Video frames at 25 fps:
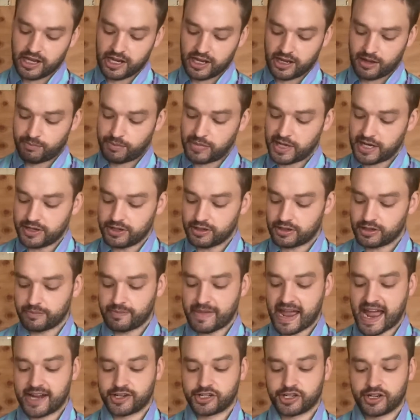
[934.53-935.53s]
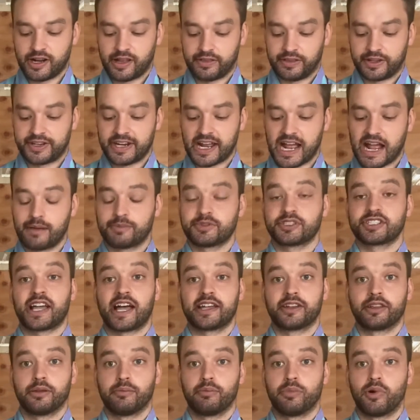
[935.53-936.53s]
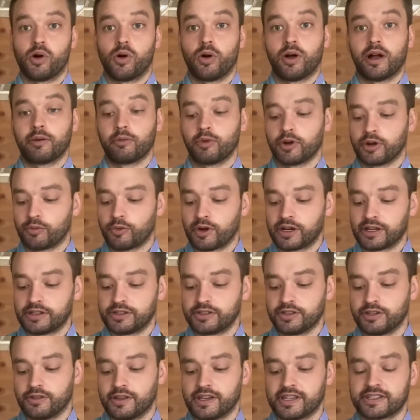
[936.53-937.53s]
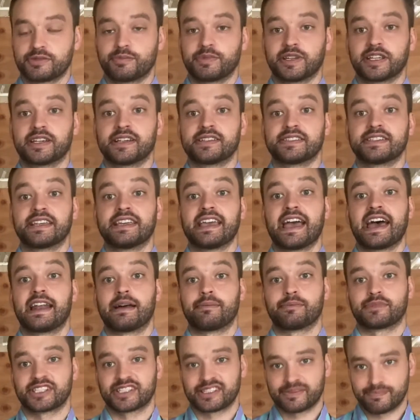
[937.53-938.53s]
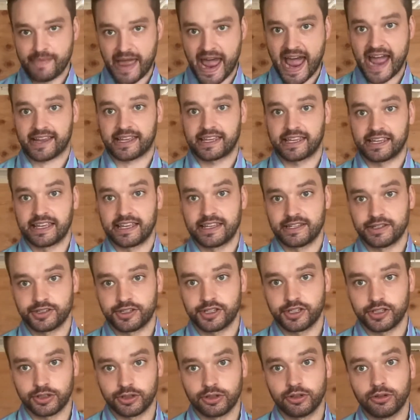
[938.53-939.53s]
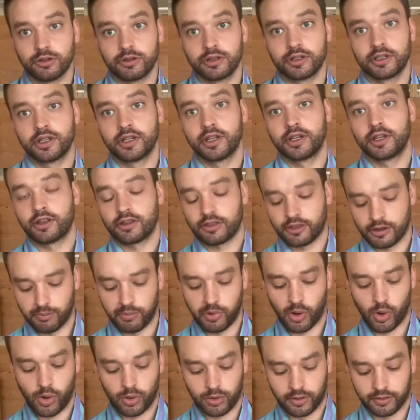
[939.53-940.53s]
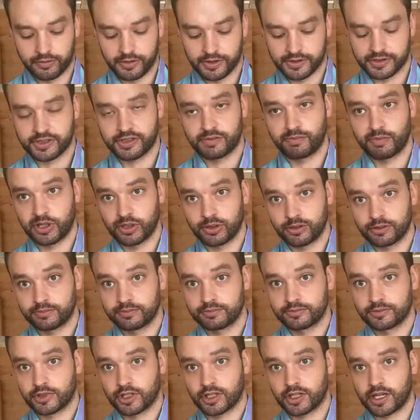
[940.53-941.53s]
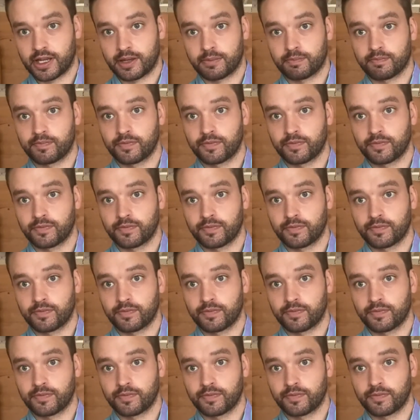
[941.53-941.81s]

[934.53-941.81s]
But you can imagine on the top side of the bowl, I wouldn't want to do this because, again, I'm smacking into the bowl of the spoon. Okay.